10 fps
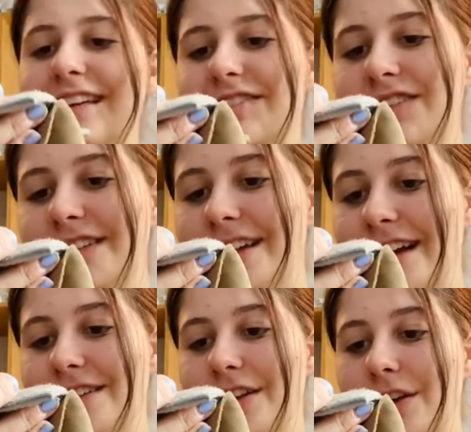these are a
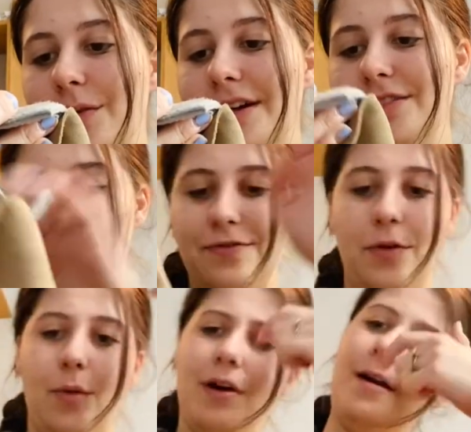size U S
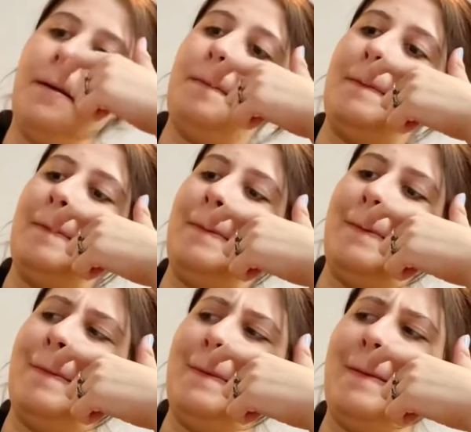four.
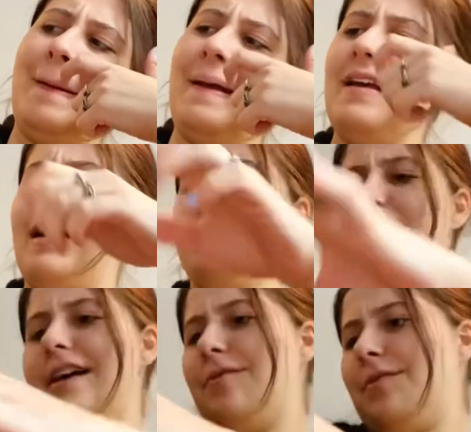How does that